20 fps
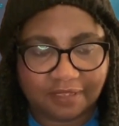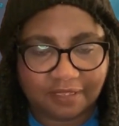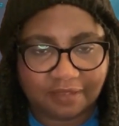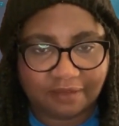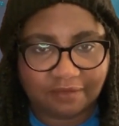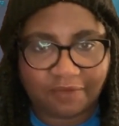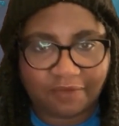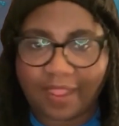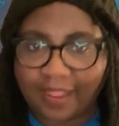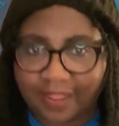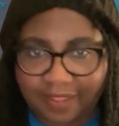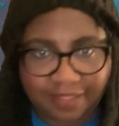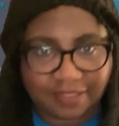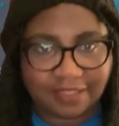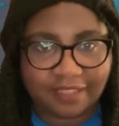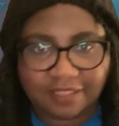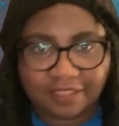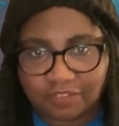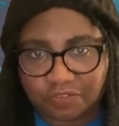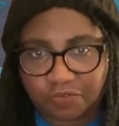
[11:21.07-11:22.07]
right, and
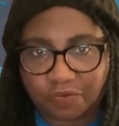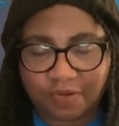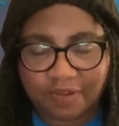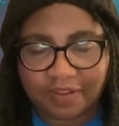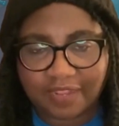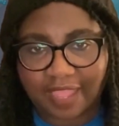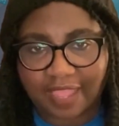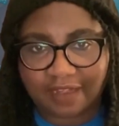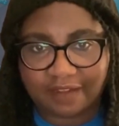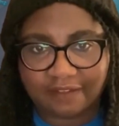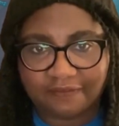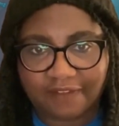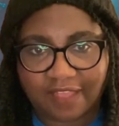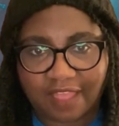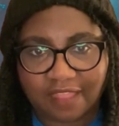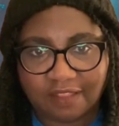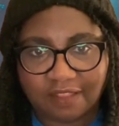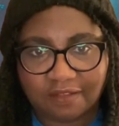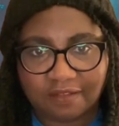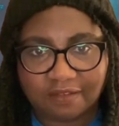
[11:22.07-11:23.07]
then the story kind of
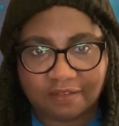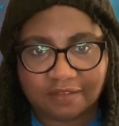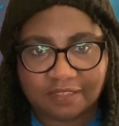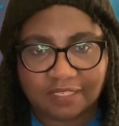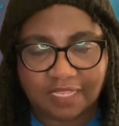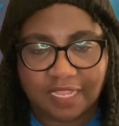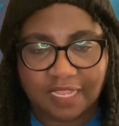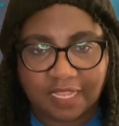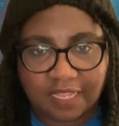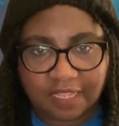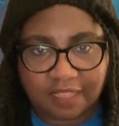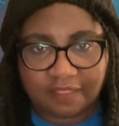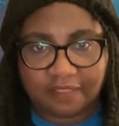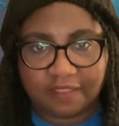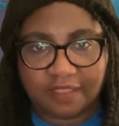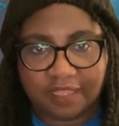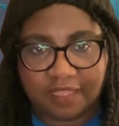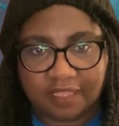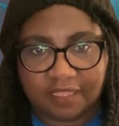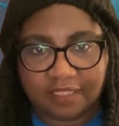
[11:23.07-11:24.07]
follows
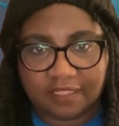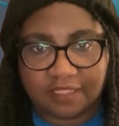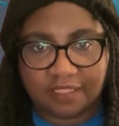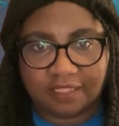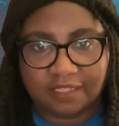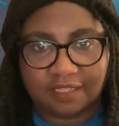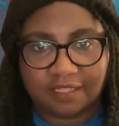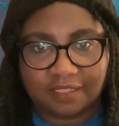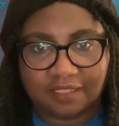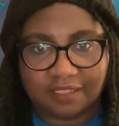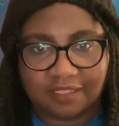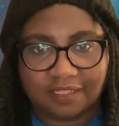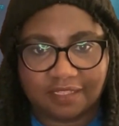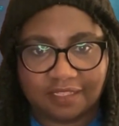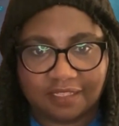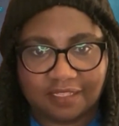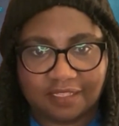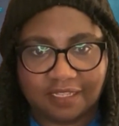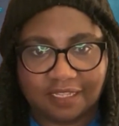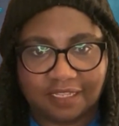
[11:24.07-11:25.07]
the
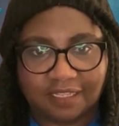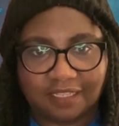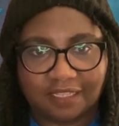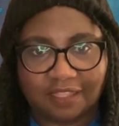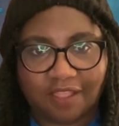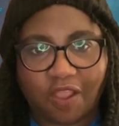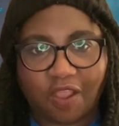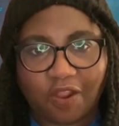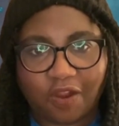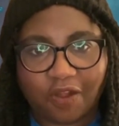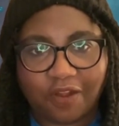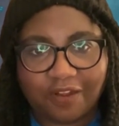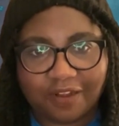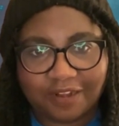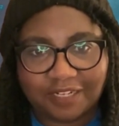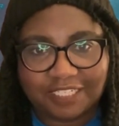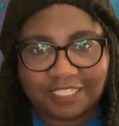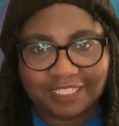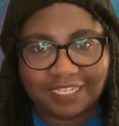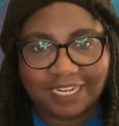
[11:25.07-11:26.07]

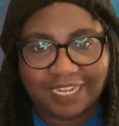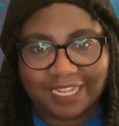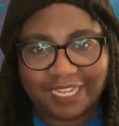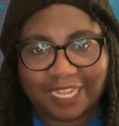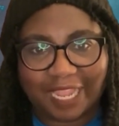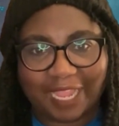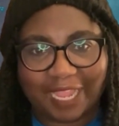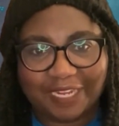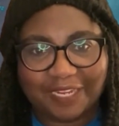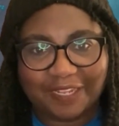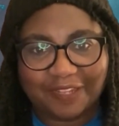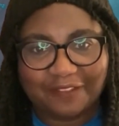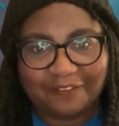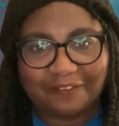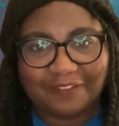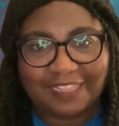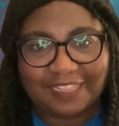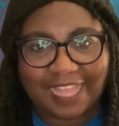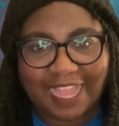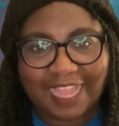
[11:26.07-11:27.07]
harsh kind of
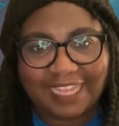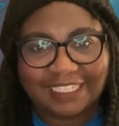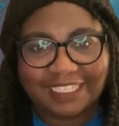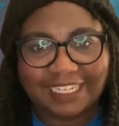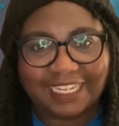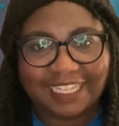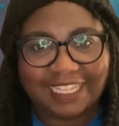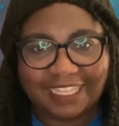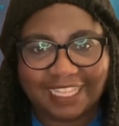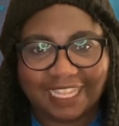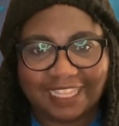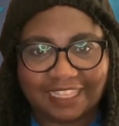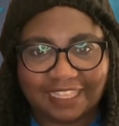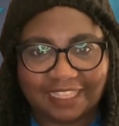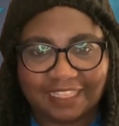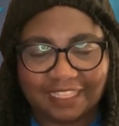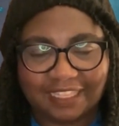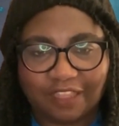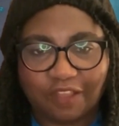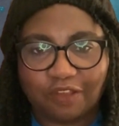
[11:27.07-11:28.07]
clashing that
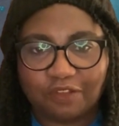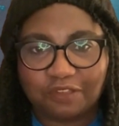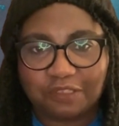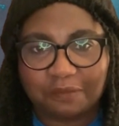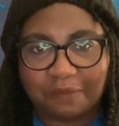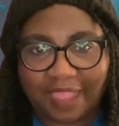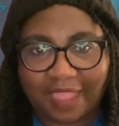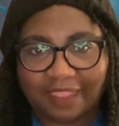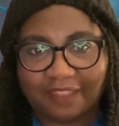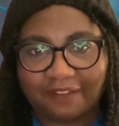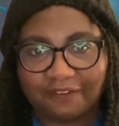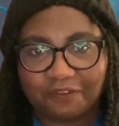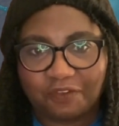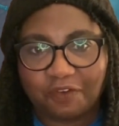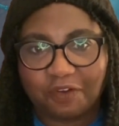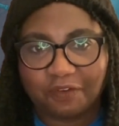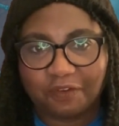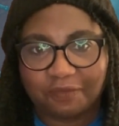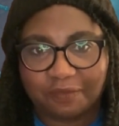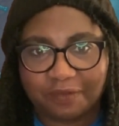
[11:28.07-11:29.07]
goes back and
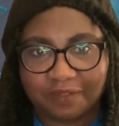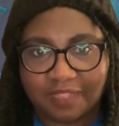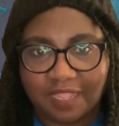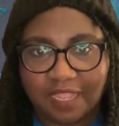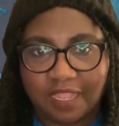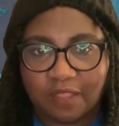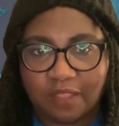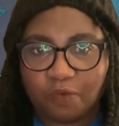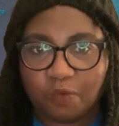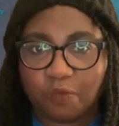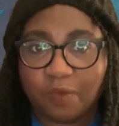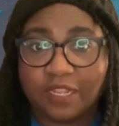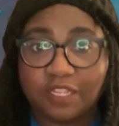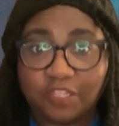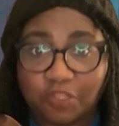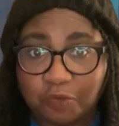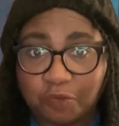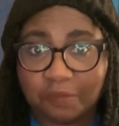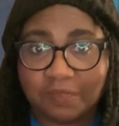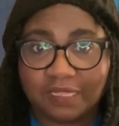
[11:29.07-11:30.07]
forth with what
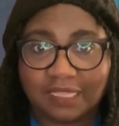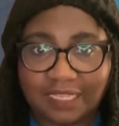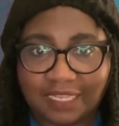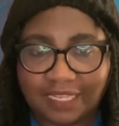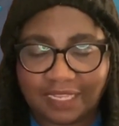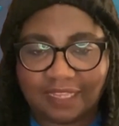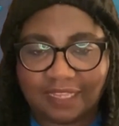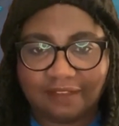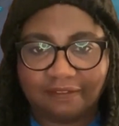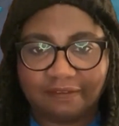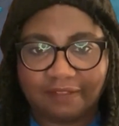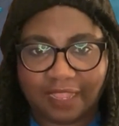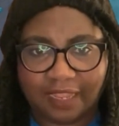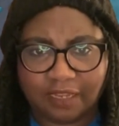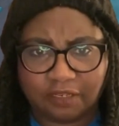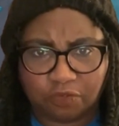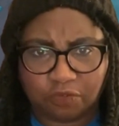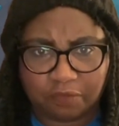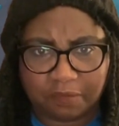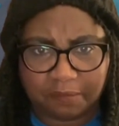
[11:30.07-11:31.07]
you believe. Like,
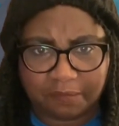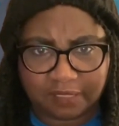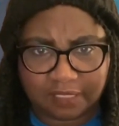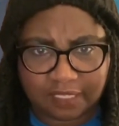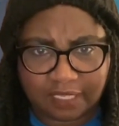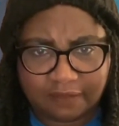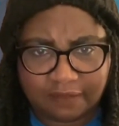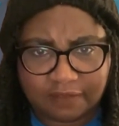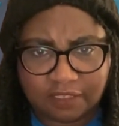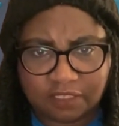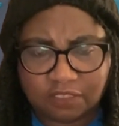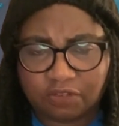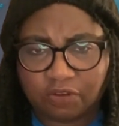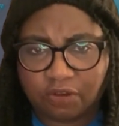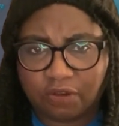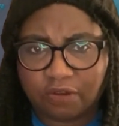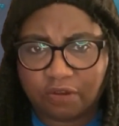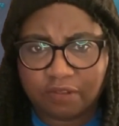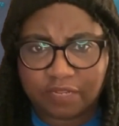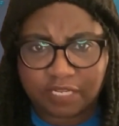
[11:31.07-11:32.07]
do we believe this
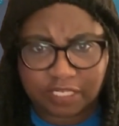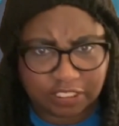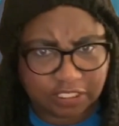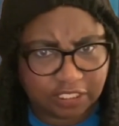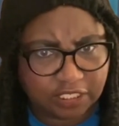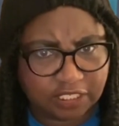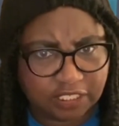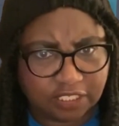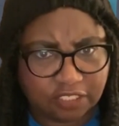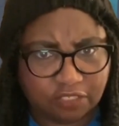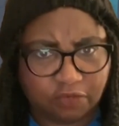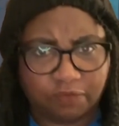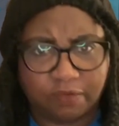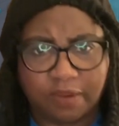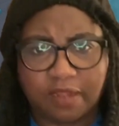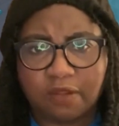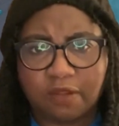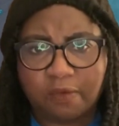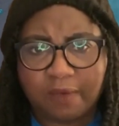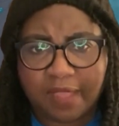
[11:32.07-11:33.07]
girl? Is she just a
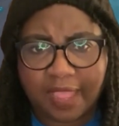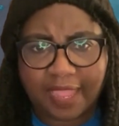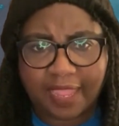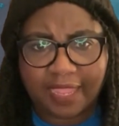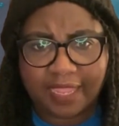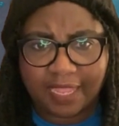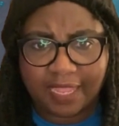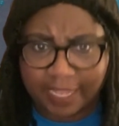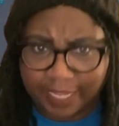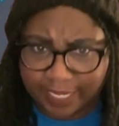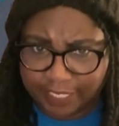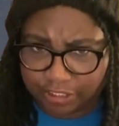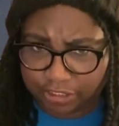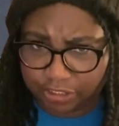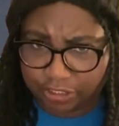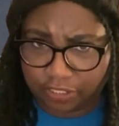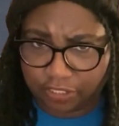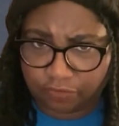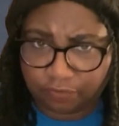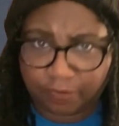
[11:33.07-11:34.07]
runaway? Is
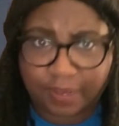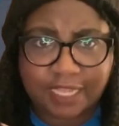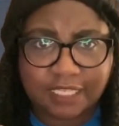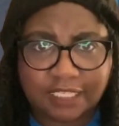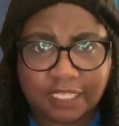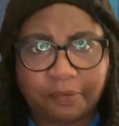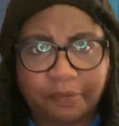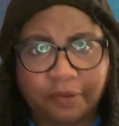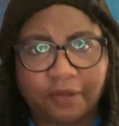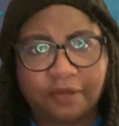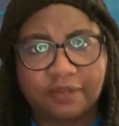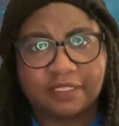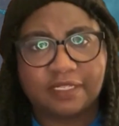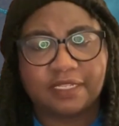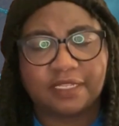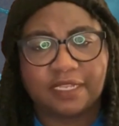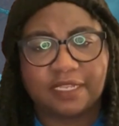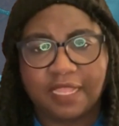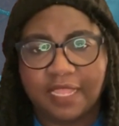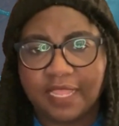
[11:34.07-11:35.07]
she a crazy
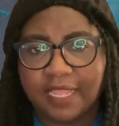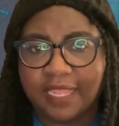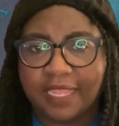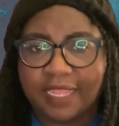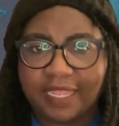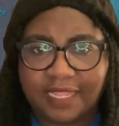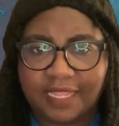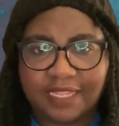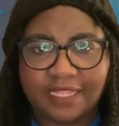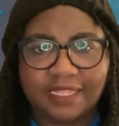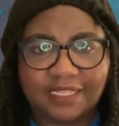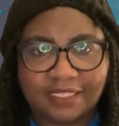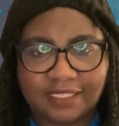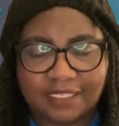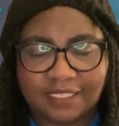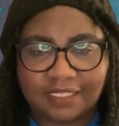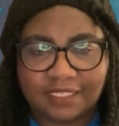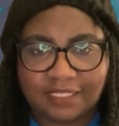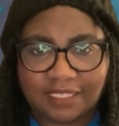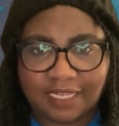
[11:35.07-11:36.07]
person? It is
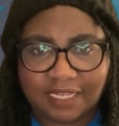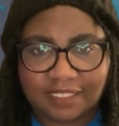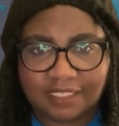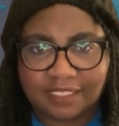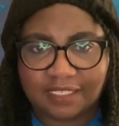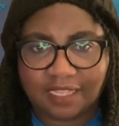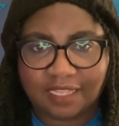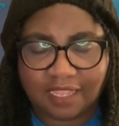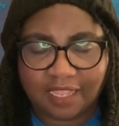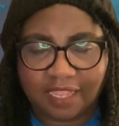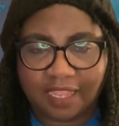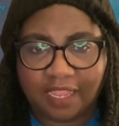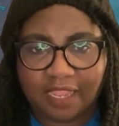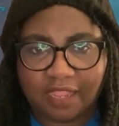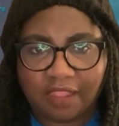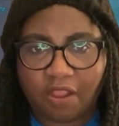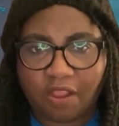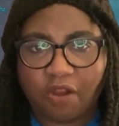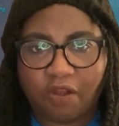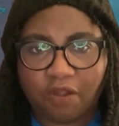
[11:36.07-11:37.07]
just a
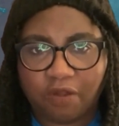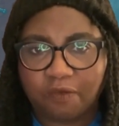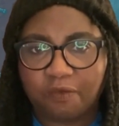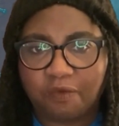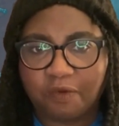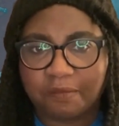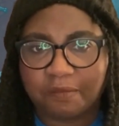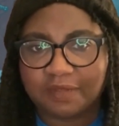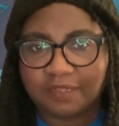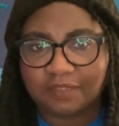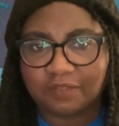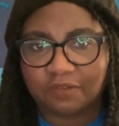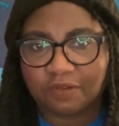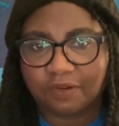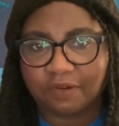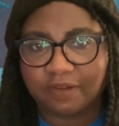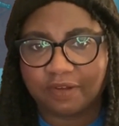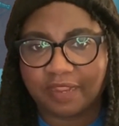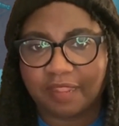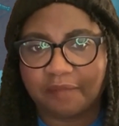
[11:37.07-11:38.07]
heartwarming
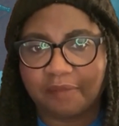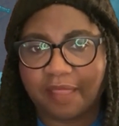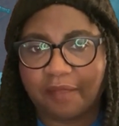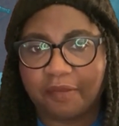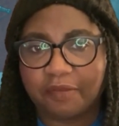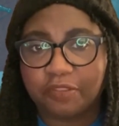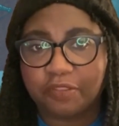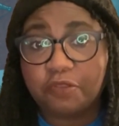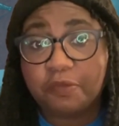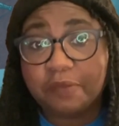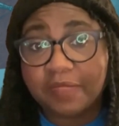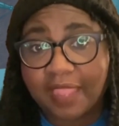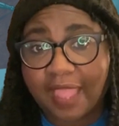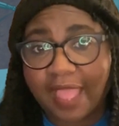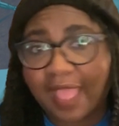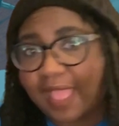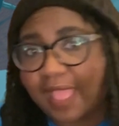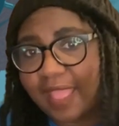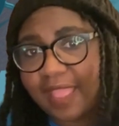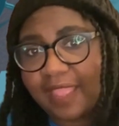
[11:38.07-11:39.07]
story about
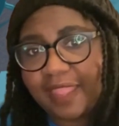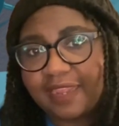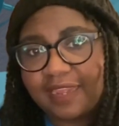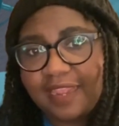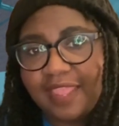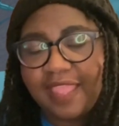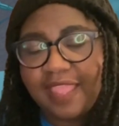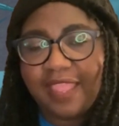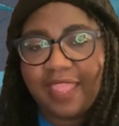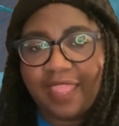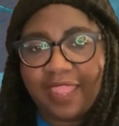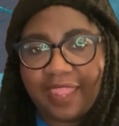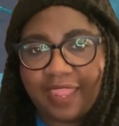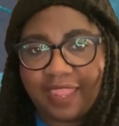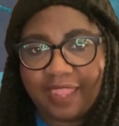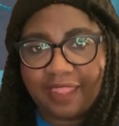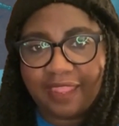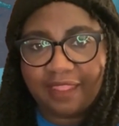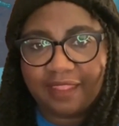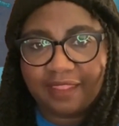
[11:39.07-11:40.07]
humankind
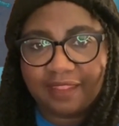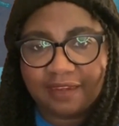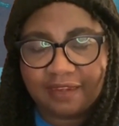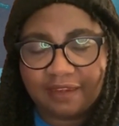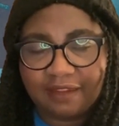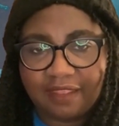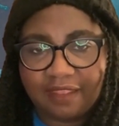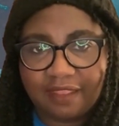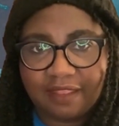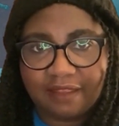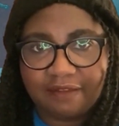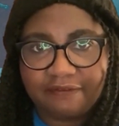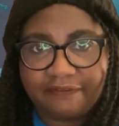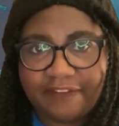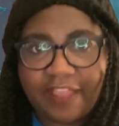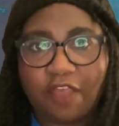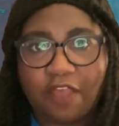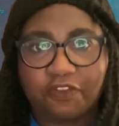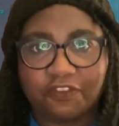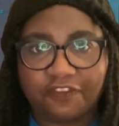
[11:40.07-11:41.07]
and
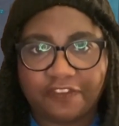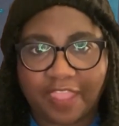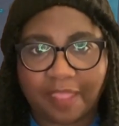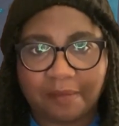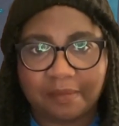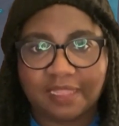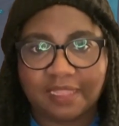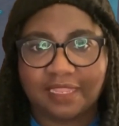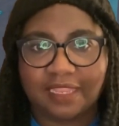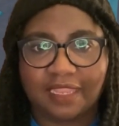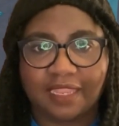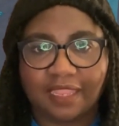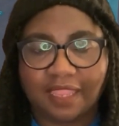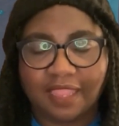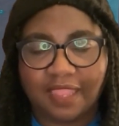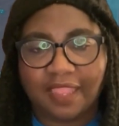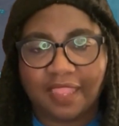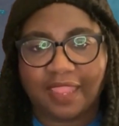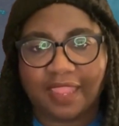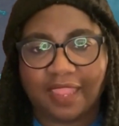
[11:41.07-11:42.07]
found family,
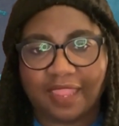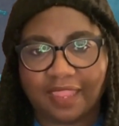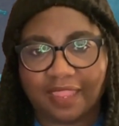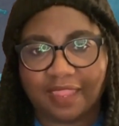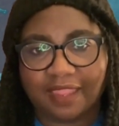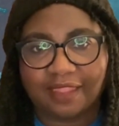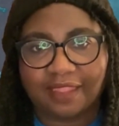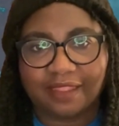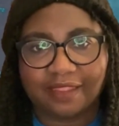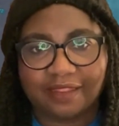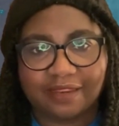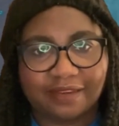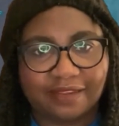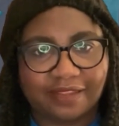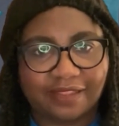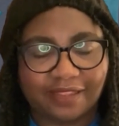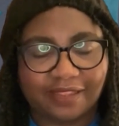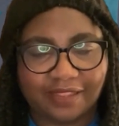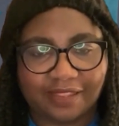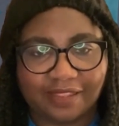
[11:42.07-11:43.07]
and
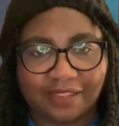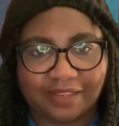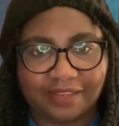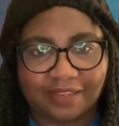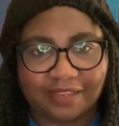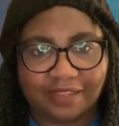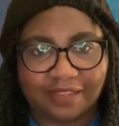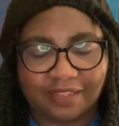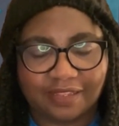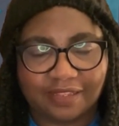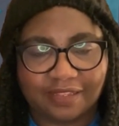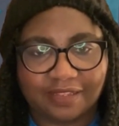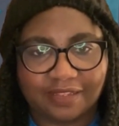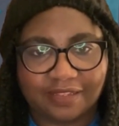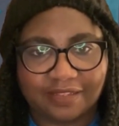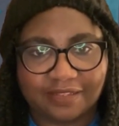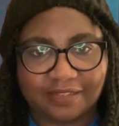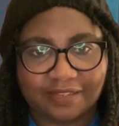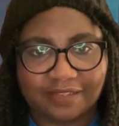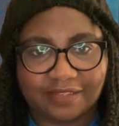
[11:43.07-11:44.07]
it
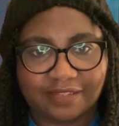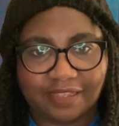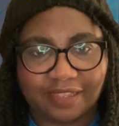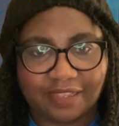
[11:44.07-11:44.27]
is